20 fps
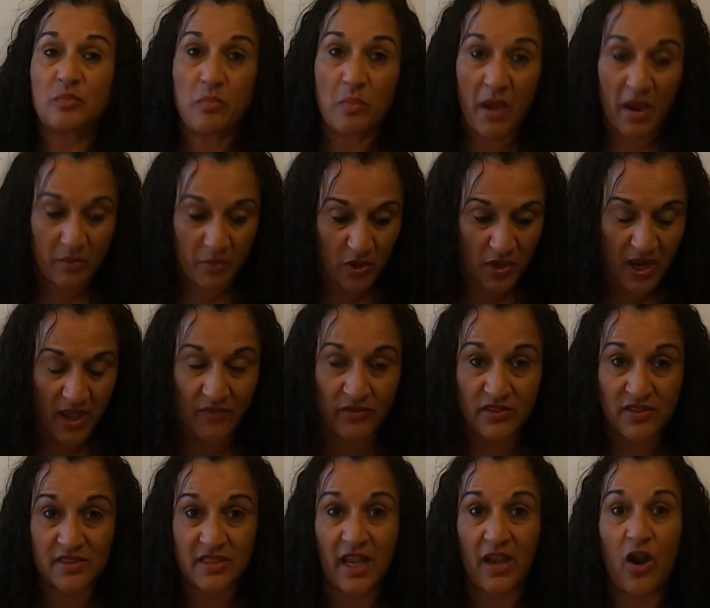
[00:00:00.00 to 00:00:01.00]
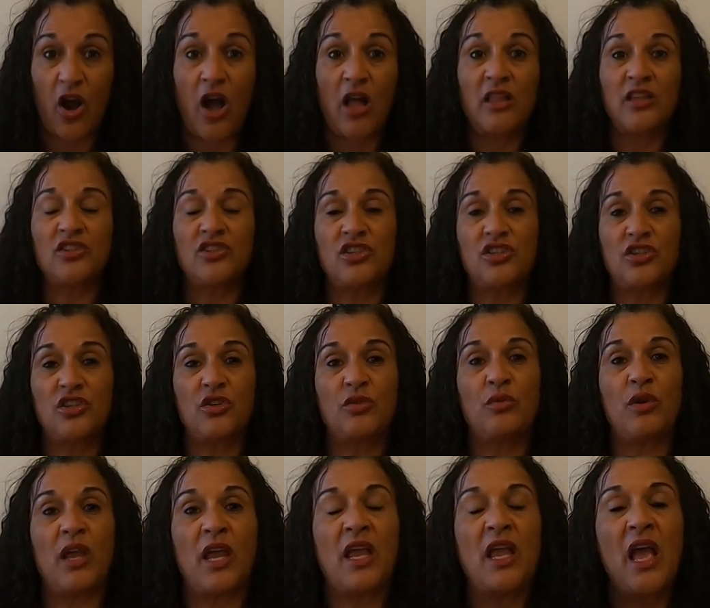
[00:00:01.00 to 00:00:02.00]
I'm going to have a psychology
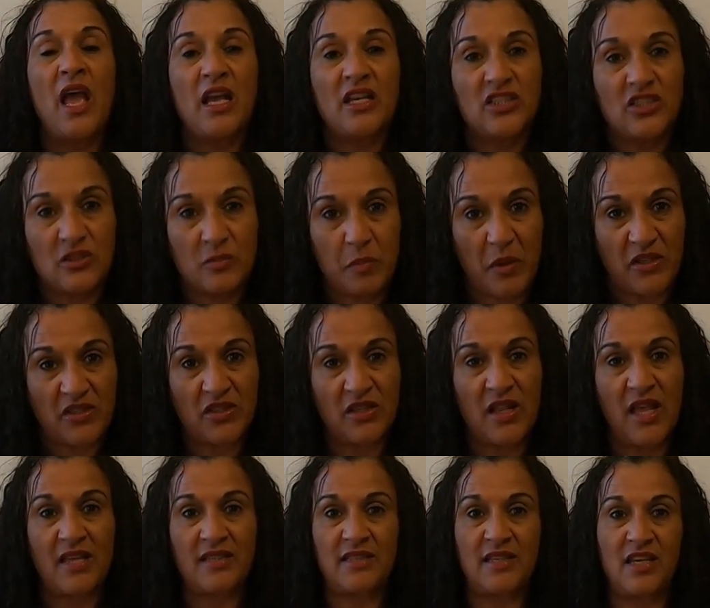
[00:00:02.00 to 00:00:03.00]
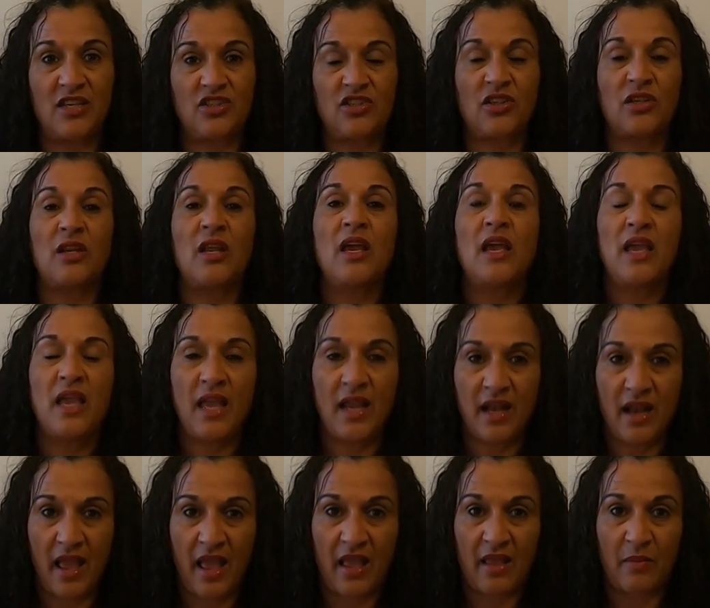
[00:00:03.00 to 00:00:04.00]
degree, specialization
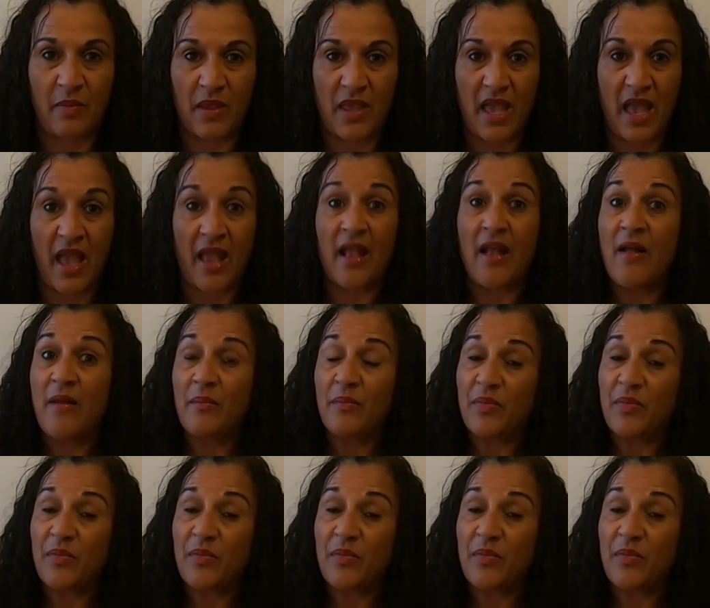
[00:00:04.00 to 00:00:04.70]
in ABA.